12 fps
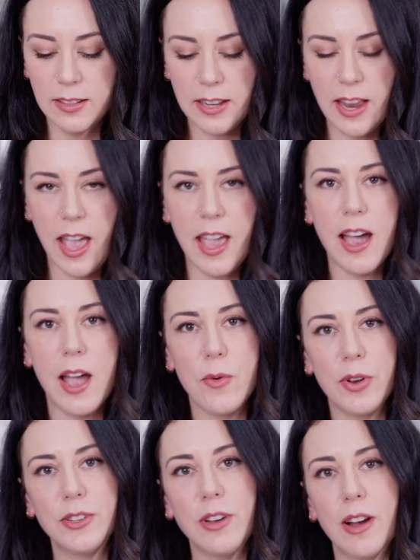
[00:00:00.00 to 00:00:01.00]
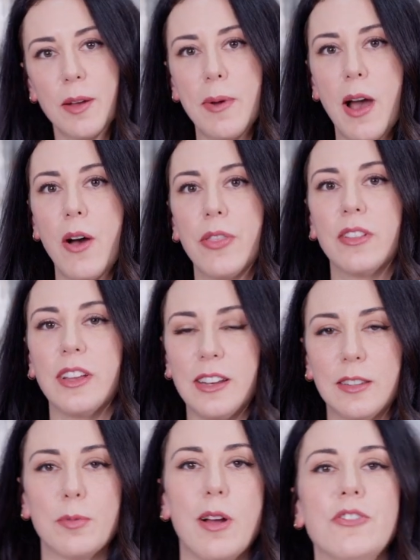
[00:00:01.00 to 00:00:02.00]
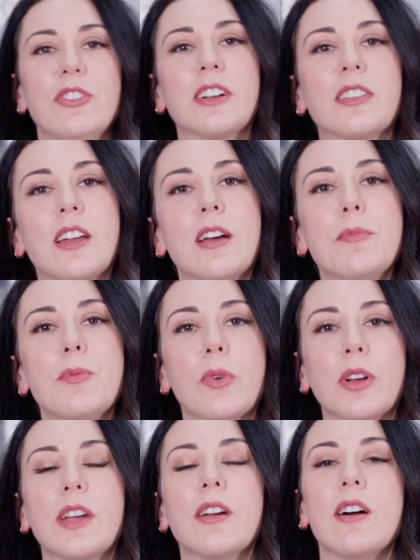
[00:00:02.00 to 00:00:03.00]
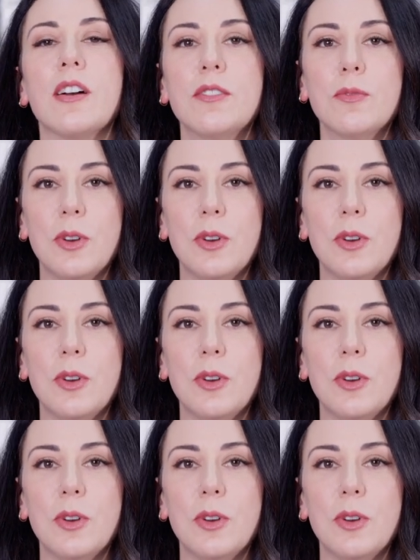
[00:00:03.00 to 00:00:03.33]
Today, I want to talk about the latest project that I've been working on,